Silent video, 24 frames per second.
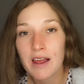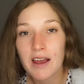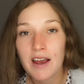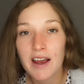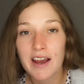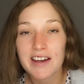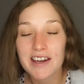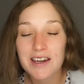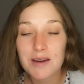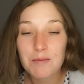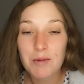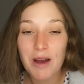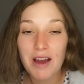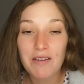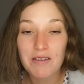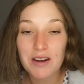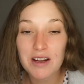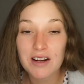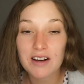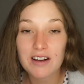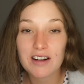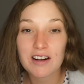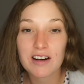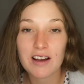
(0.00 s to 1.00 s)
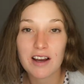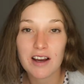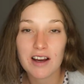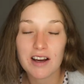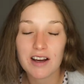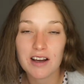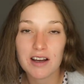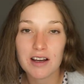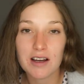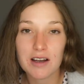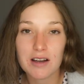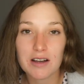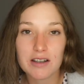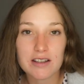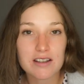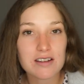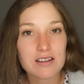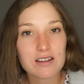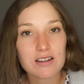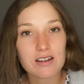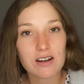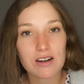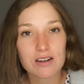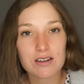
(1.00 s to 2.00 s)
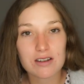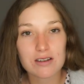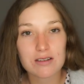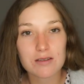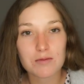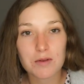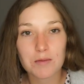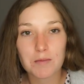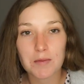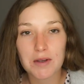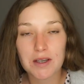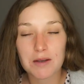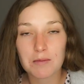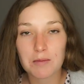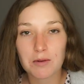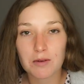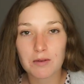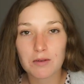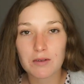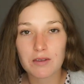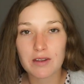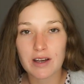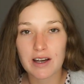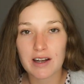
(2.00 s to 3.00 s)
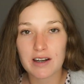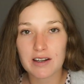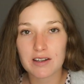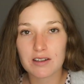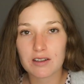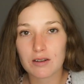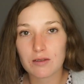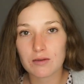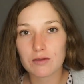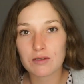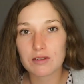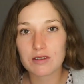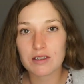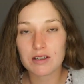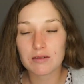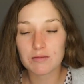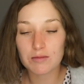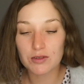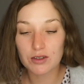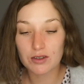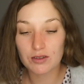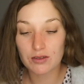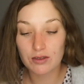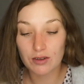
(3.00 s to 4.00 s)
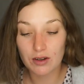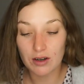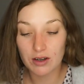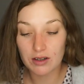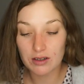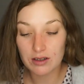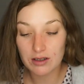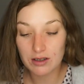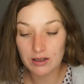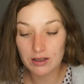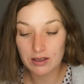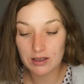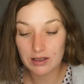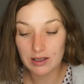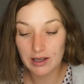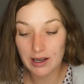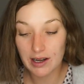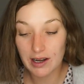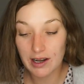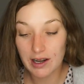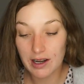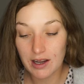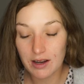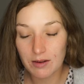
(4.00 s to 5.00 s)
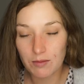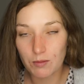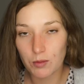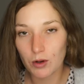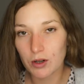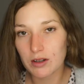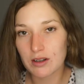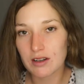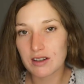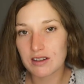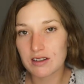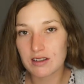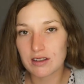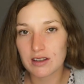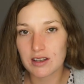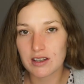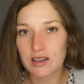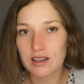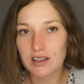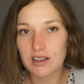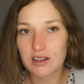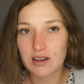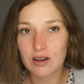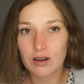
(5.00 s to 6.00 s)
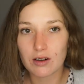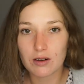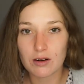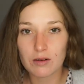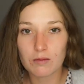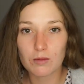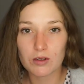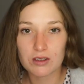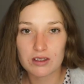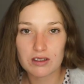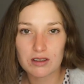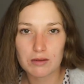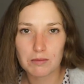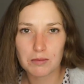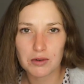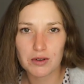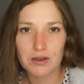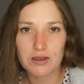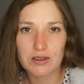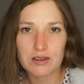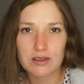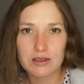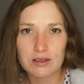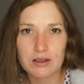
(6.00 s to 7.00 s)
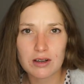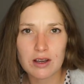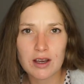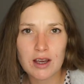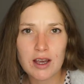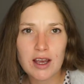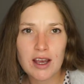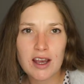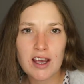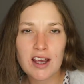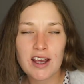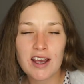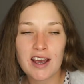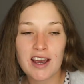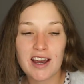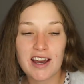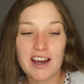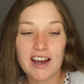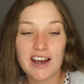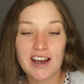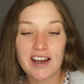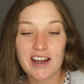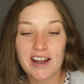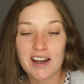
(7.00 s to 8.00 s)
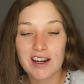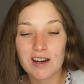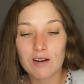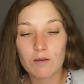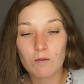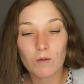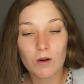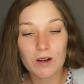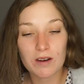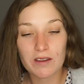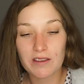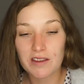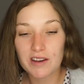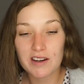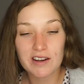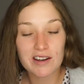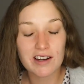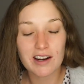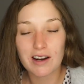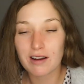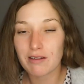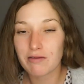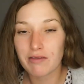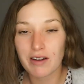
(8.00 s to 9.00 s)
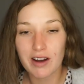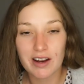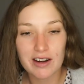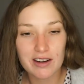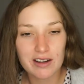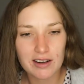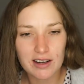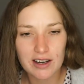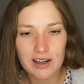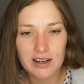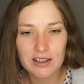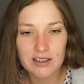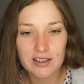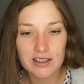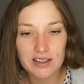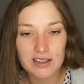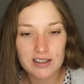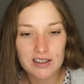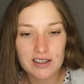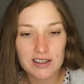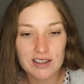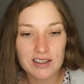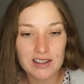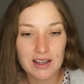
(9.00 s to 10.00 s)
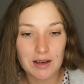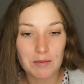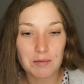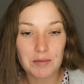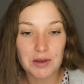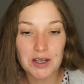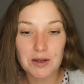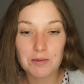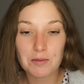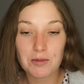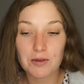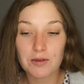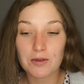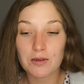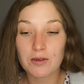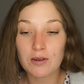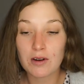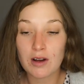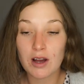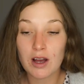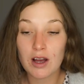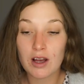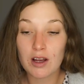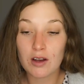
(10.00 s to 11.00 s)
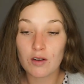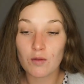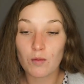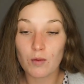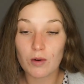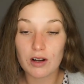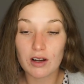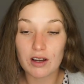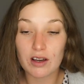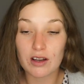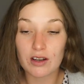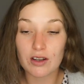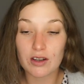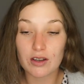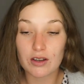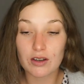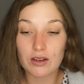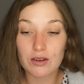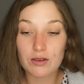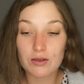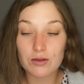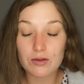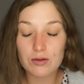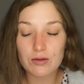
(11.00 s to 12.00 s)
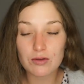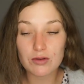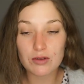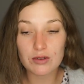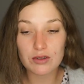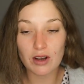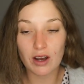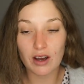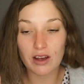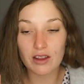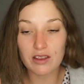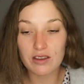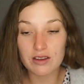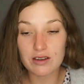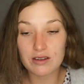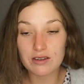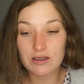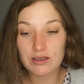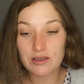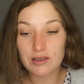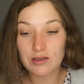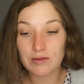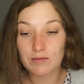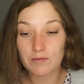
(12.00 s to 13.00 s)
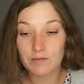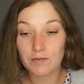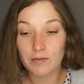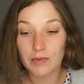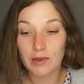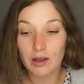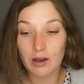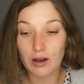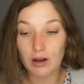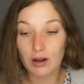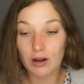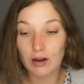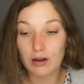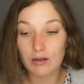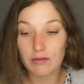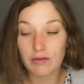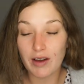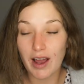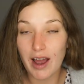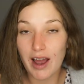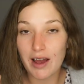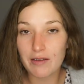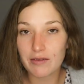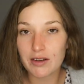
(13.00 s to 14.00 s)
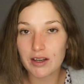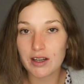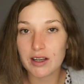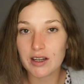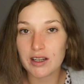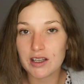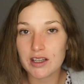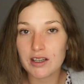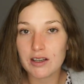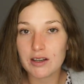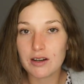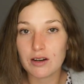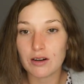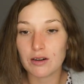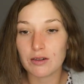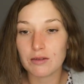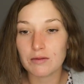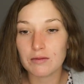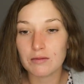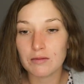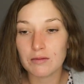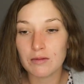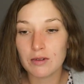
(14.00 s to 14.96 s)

I keep having discussions with people that don't seem to understand what is the ego and what's the person. And one thing that I find hilarious is that people will accuse others of having an ego